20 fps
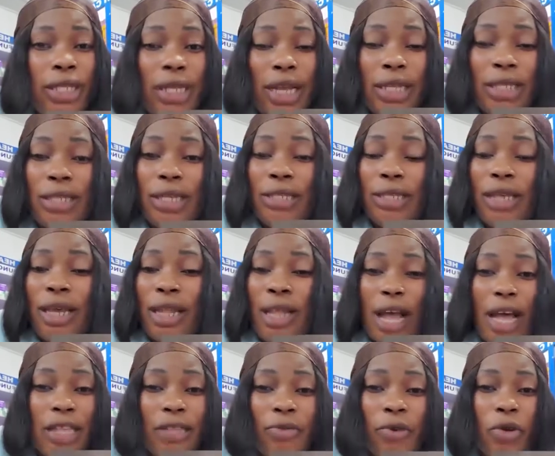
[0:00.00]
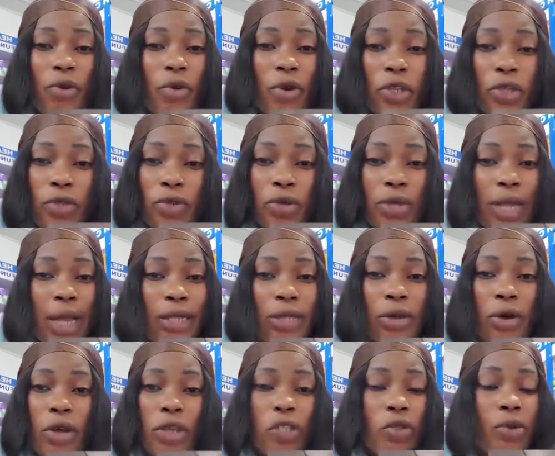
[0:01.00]
that this girl has been going through
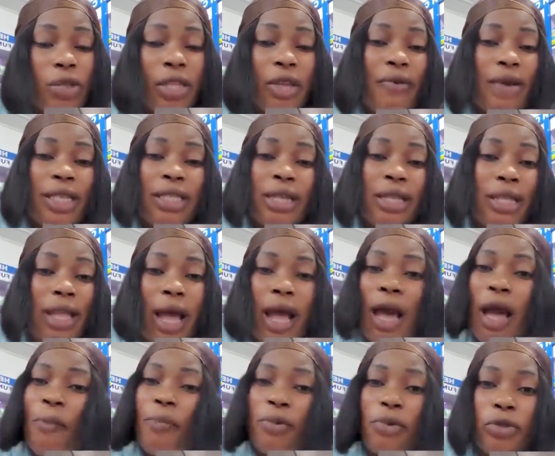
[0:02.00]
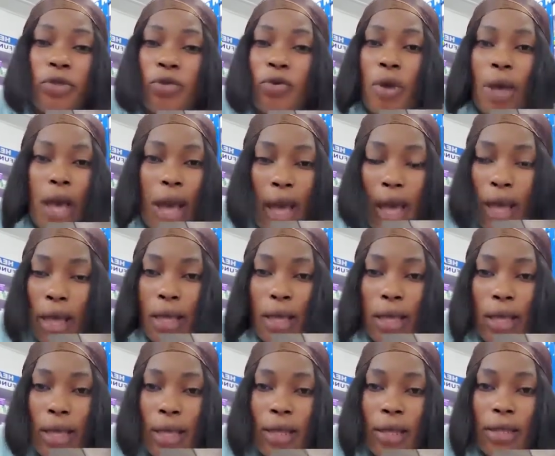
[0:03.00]
that caused whatever thing that happened to her.
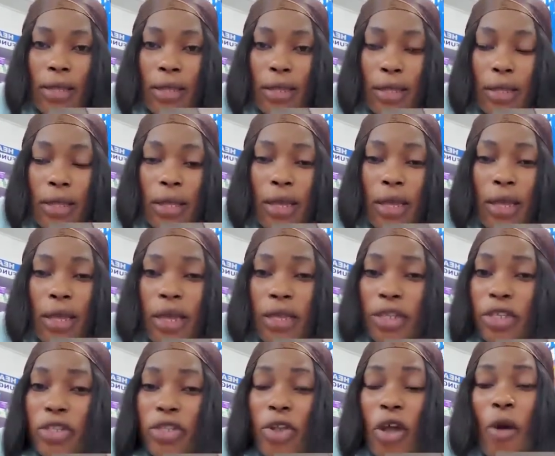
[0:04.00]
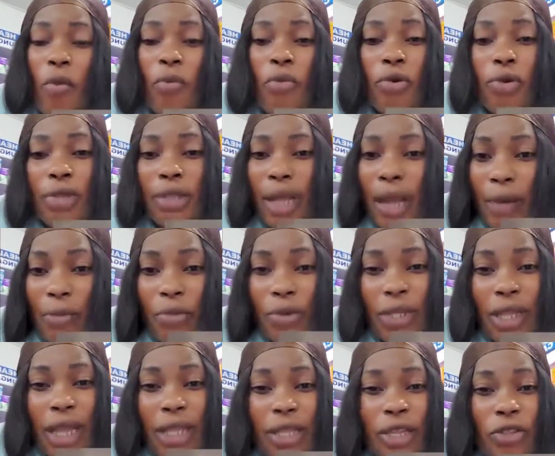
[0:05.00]
It is not Mona.
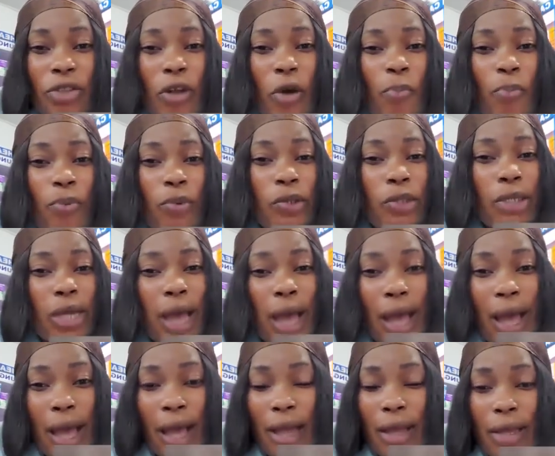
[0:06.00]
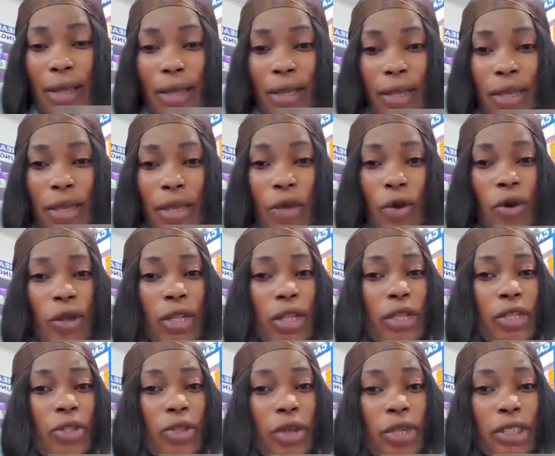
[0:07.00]
Mona did not push her. He
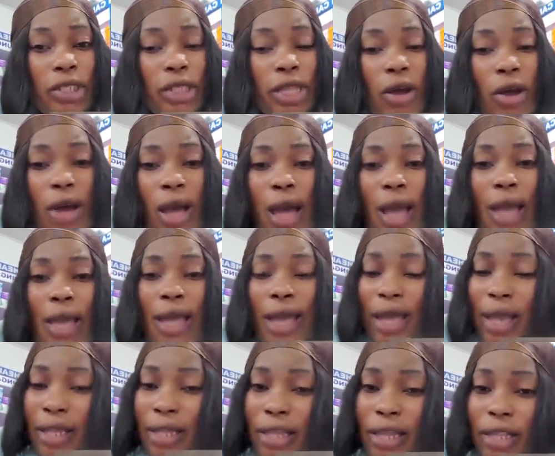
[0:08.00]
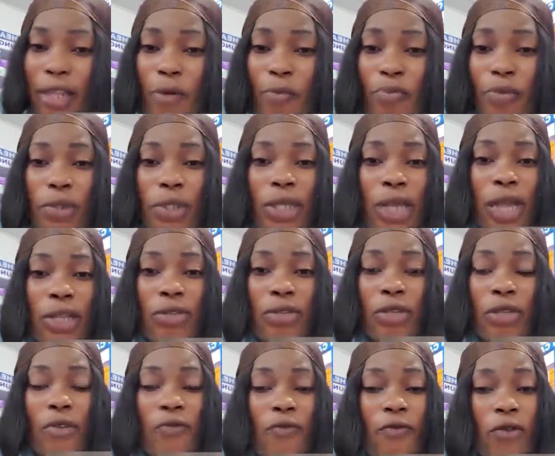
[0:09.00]
only touched her on her head. He didn't push her
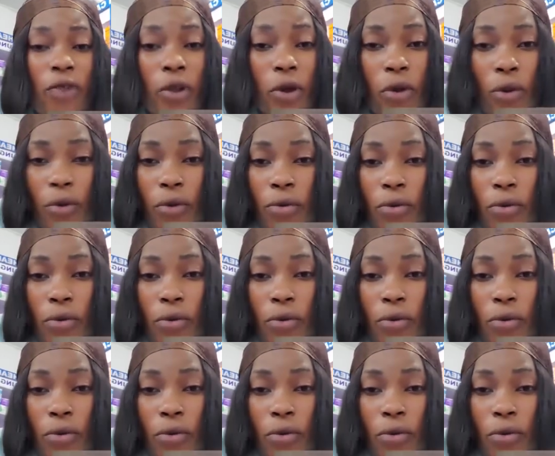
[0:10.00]
to the floor.